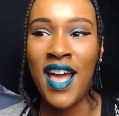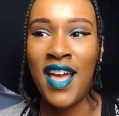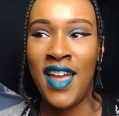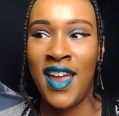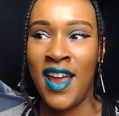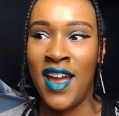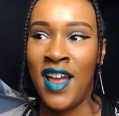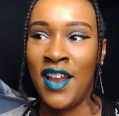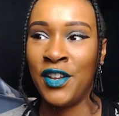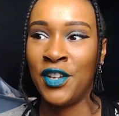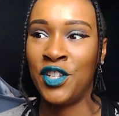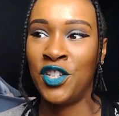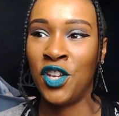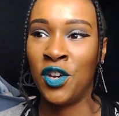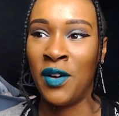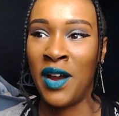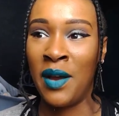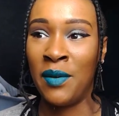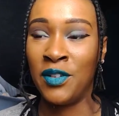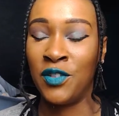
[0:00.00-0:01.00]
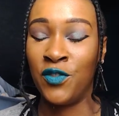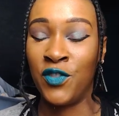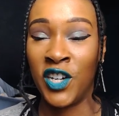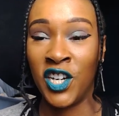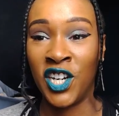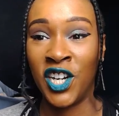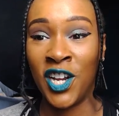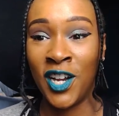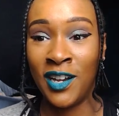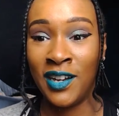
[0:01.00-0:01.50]
And so I was
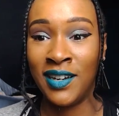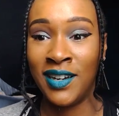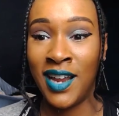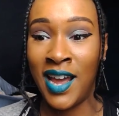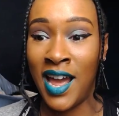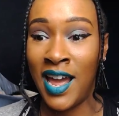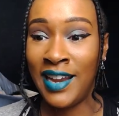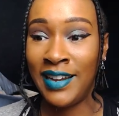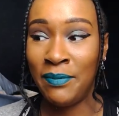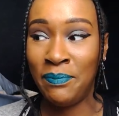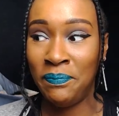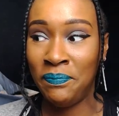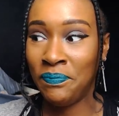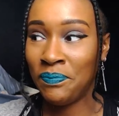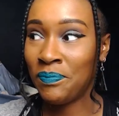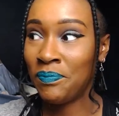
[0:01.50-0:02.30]
very good at